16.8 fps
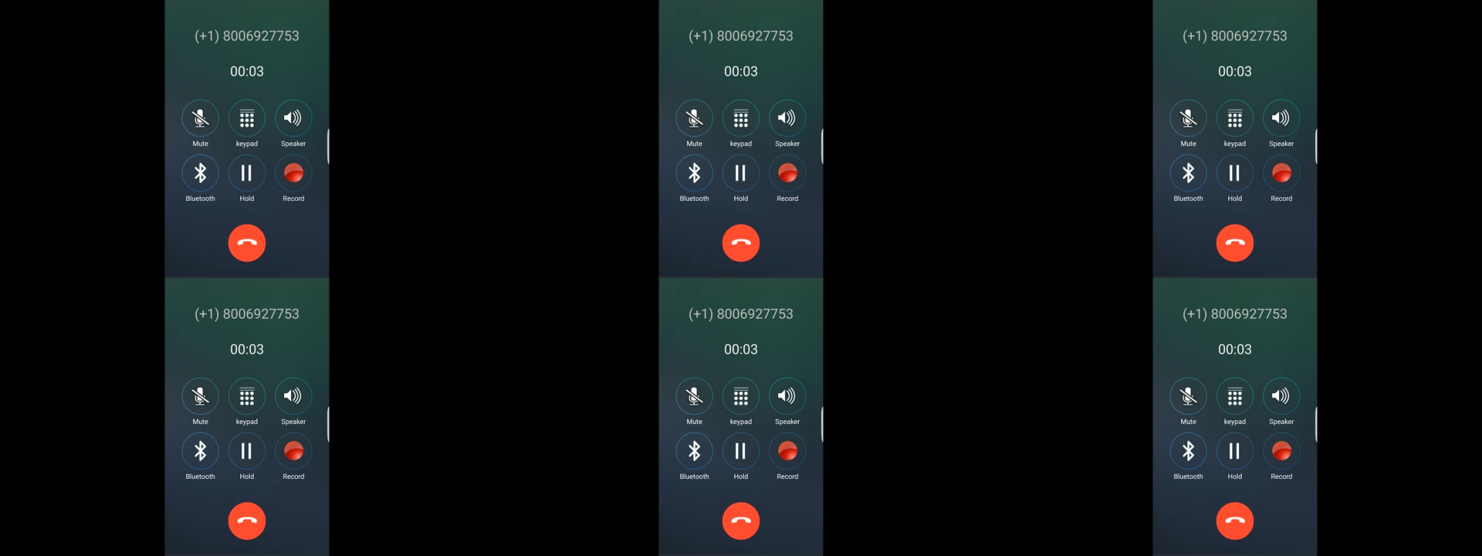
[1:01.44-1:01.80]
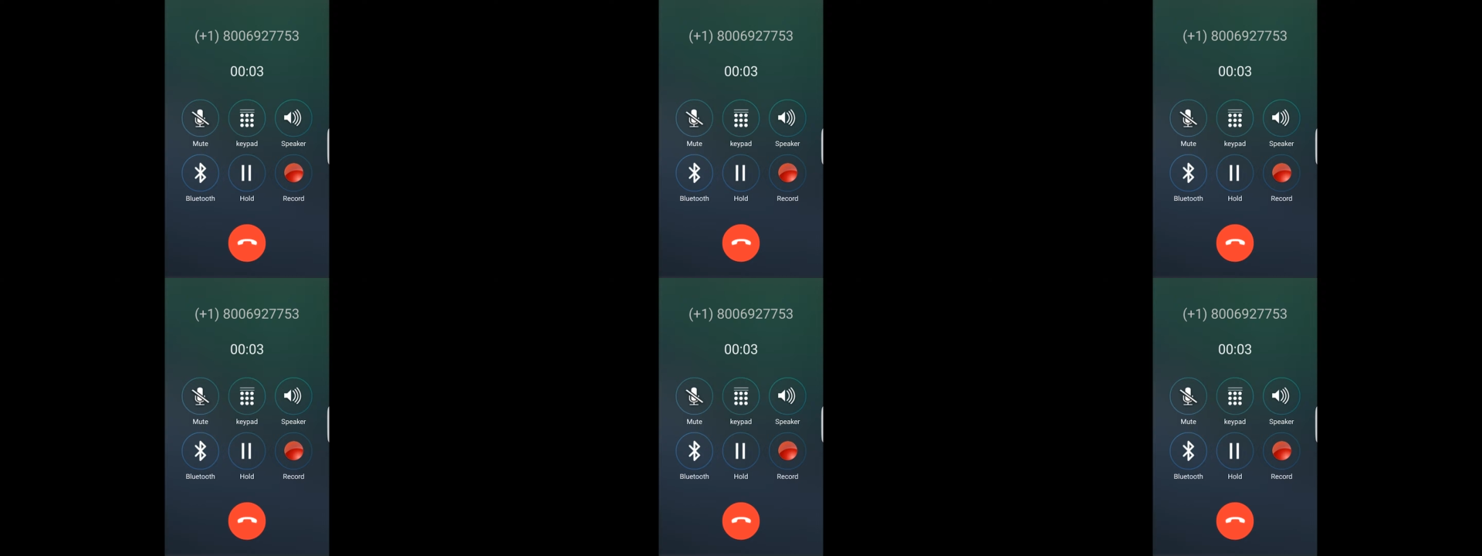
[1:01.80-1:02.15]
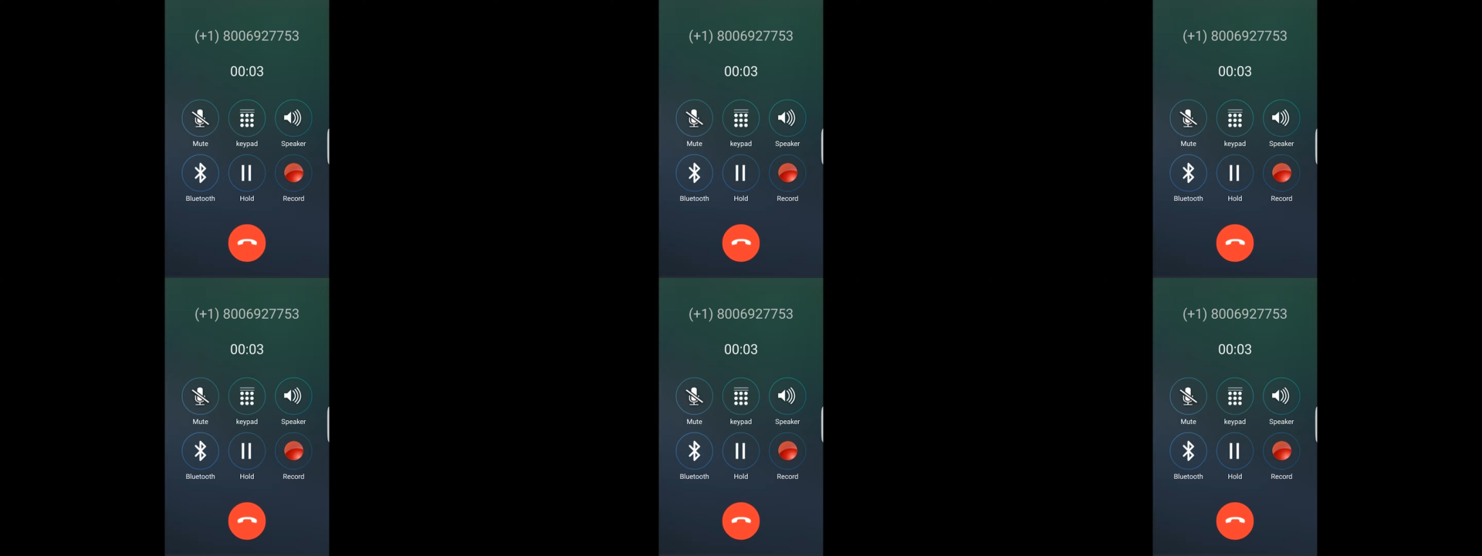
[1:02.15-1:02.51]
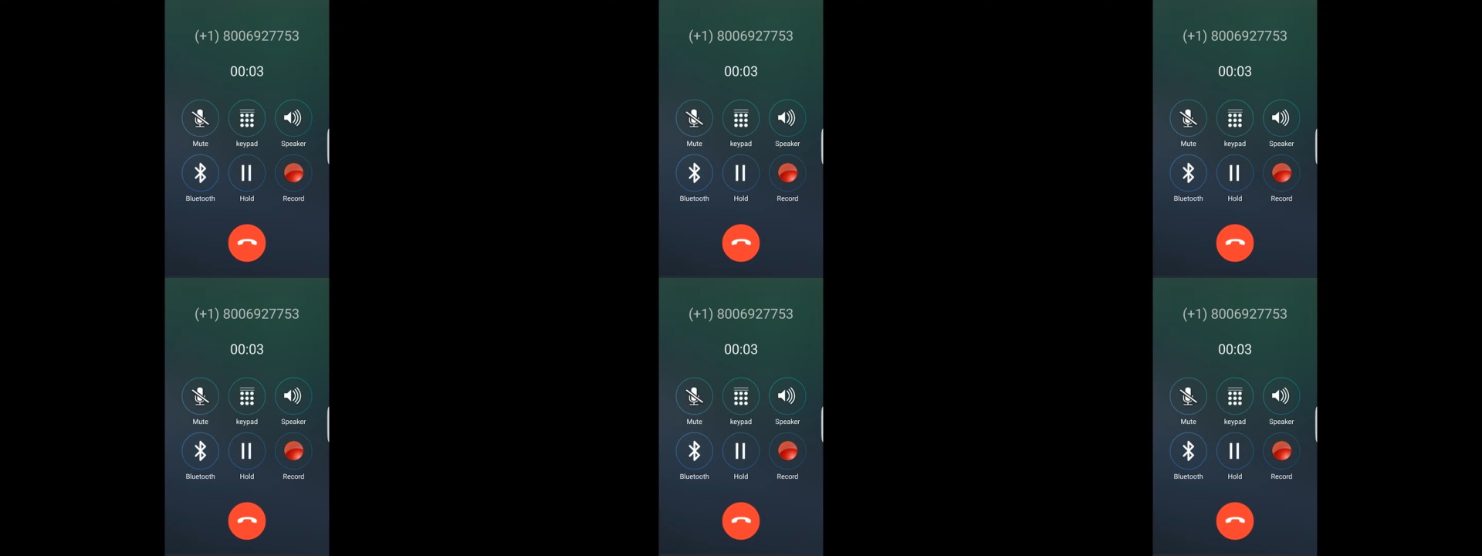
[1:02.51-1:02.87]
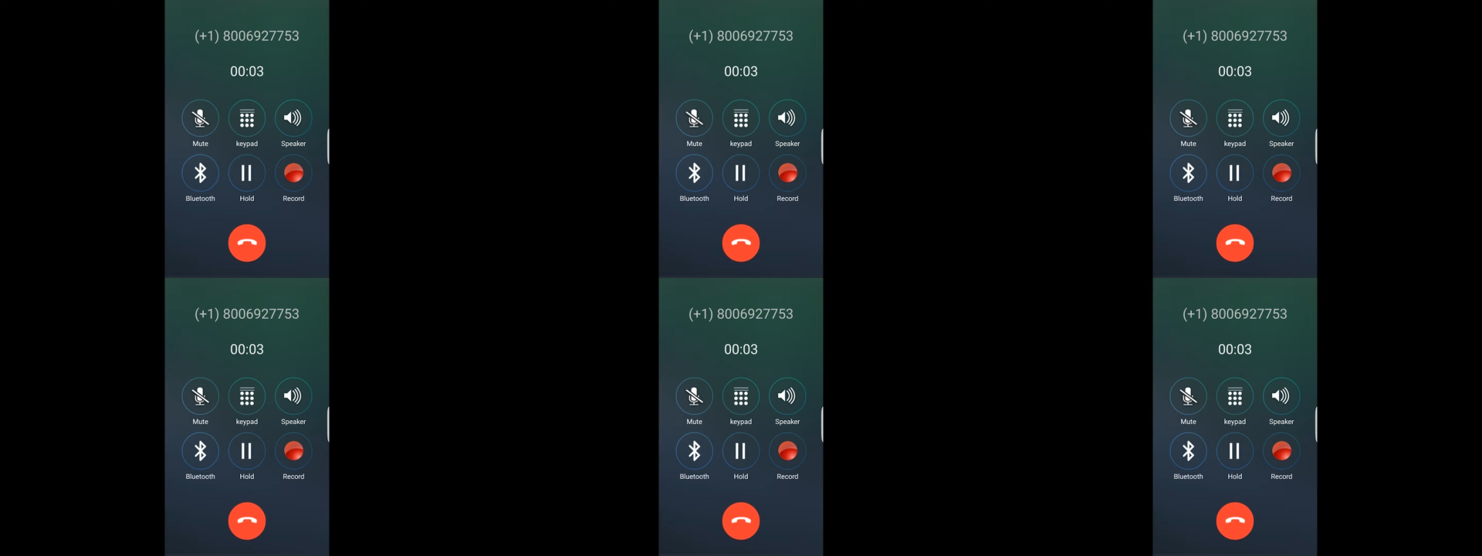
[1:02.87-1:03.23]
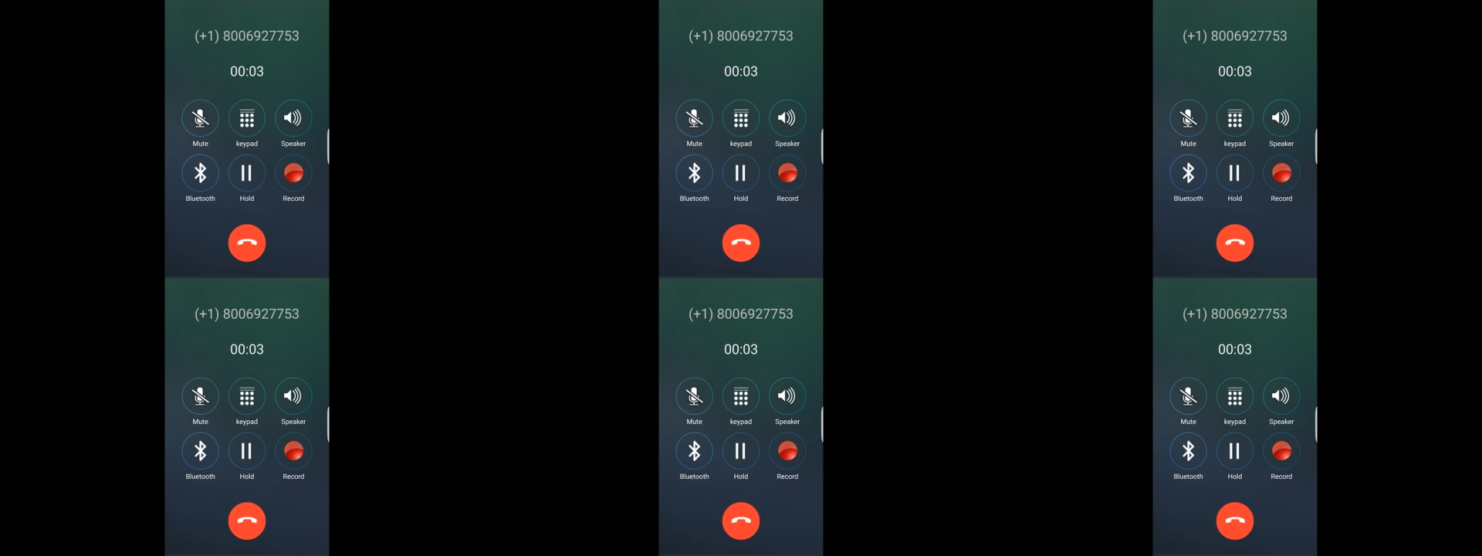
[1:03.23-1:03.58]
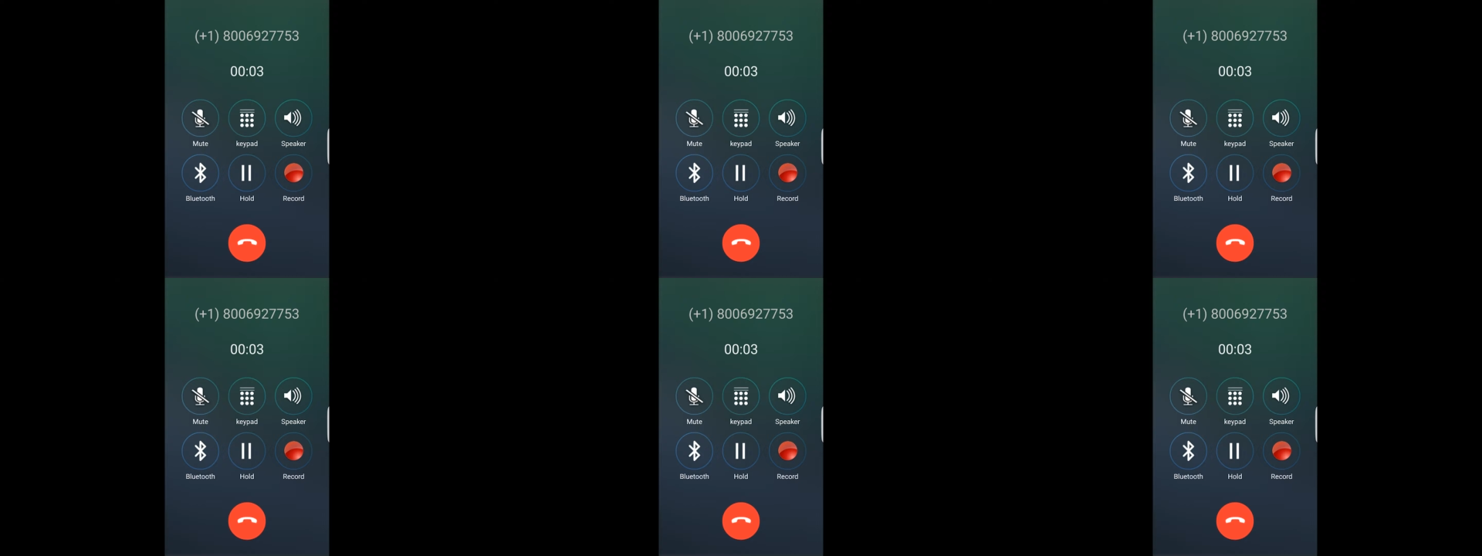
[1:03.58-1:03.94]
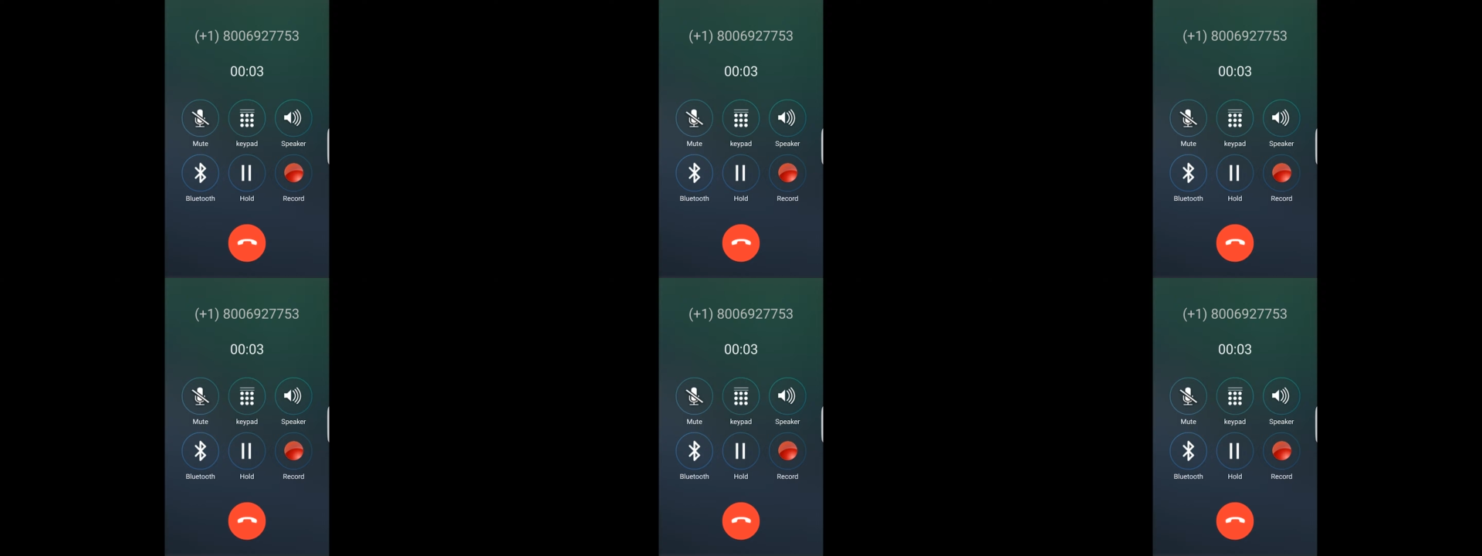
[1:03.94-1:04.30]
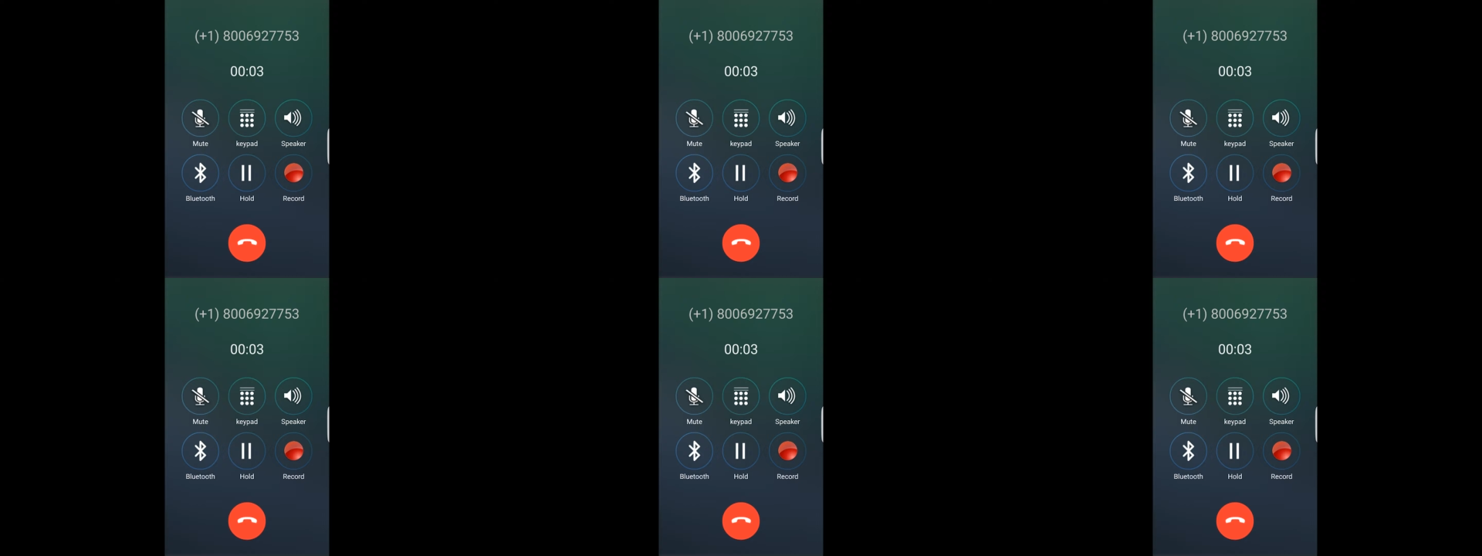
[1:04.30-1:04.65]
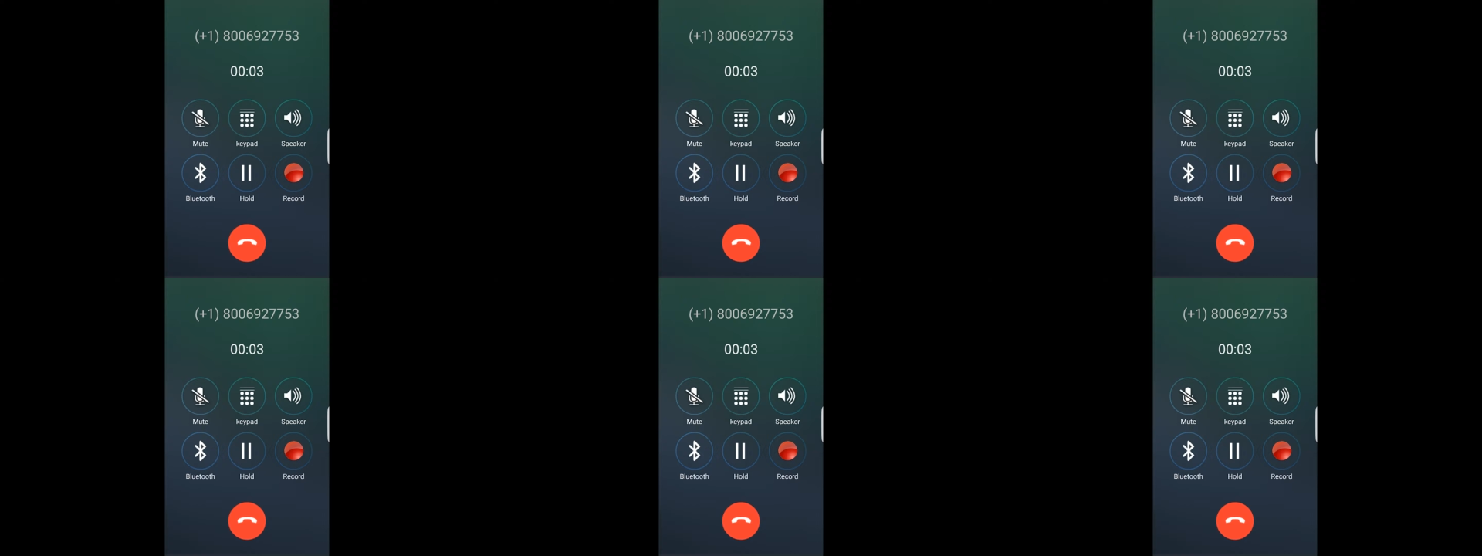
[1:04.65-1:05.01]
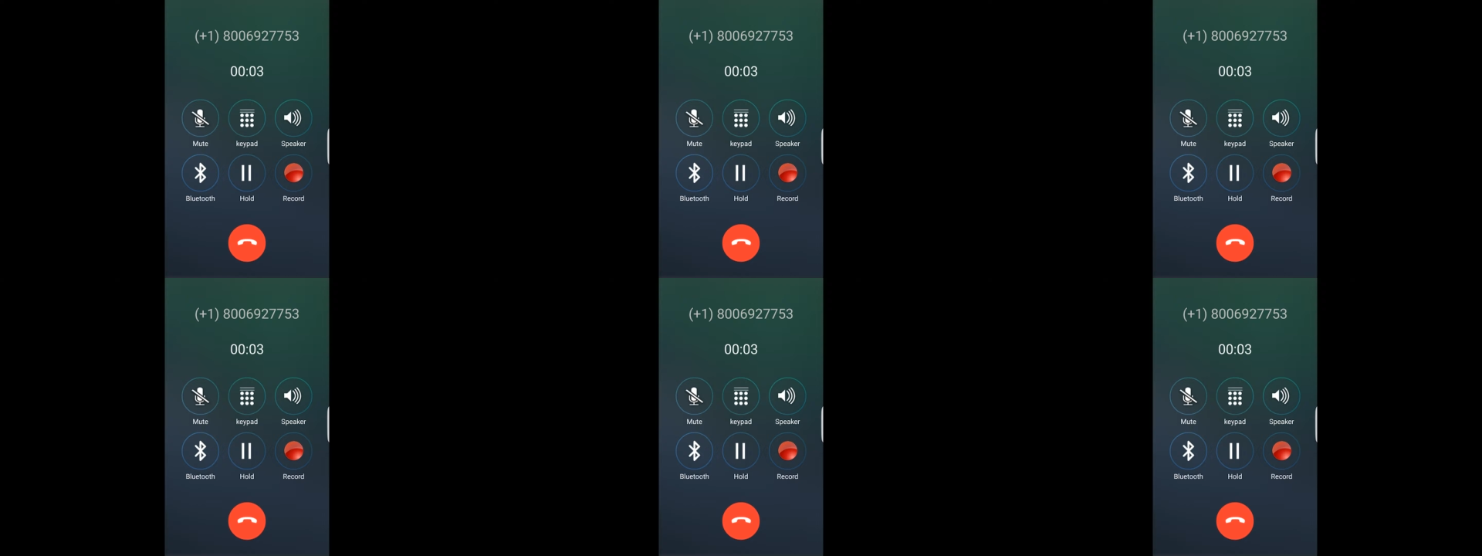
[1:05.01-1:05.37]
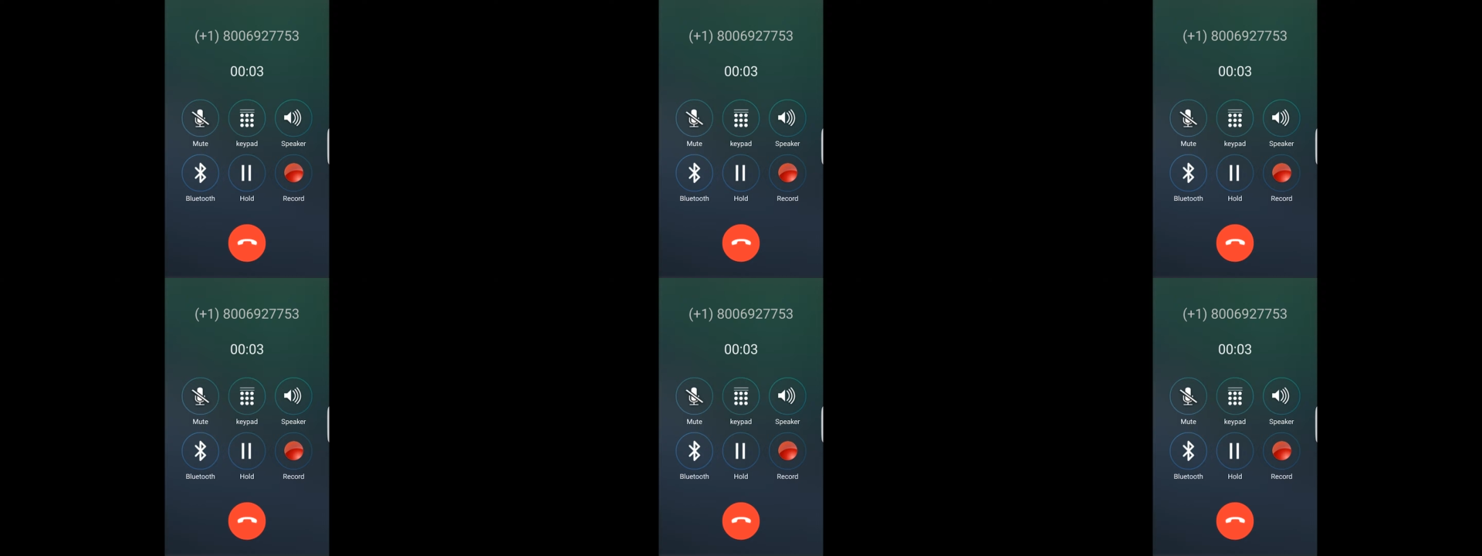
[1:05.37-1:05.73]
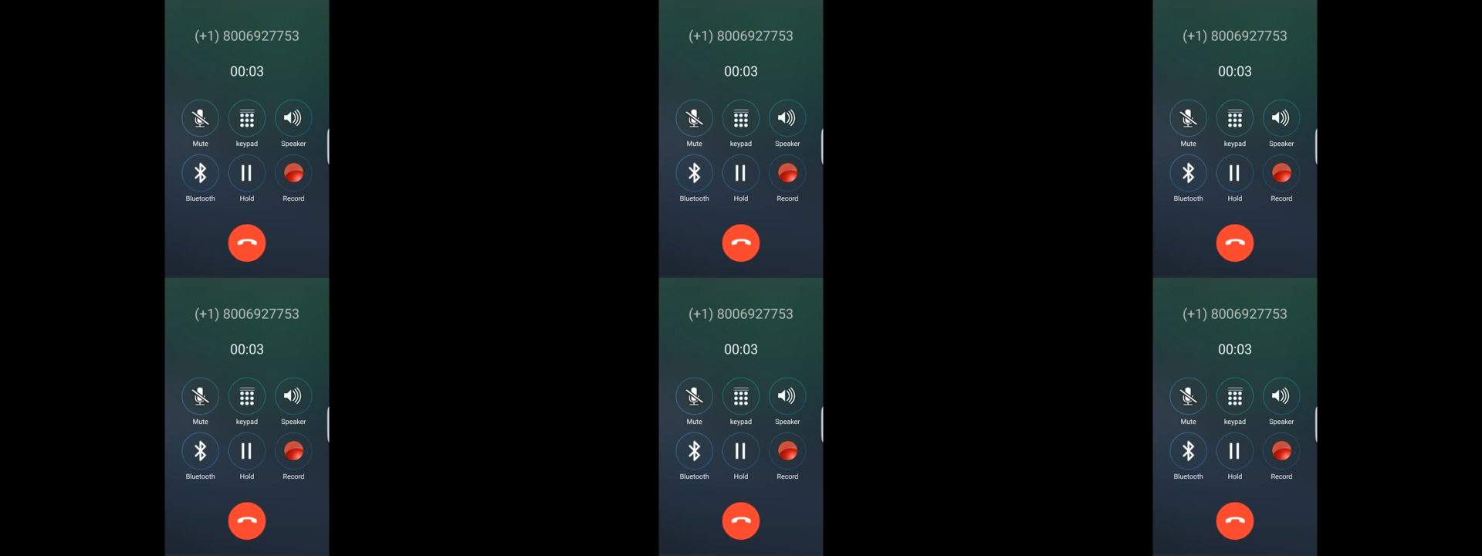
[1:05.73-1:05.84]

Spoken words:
Nobody's mouth can be seen.